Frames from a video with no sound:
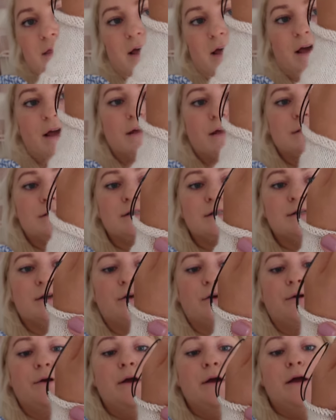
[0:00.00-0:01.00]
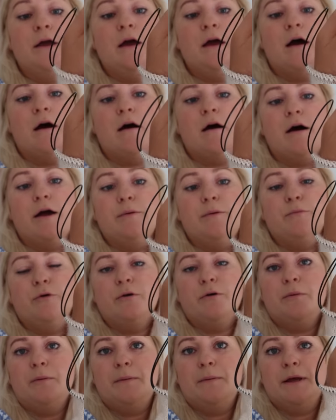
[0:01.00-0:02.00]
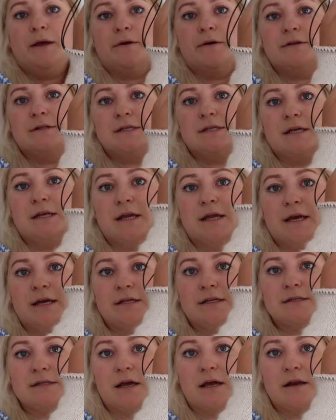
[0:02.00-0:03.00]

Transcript: that. So I'm probably going to knit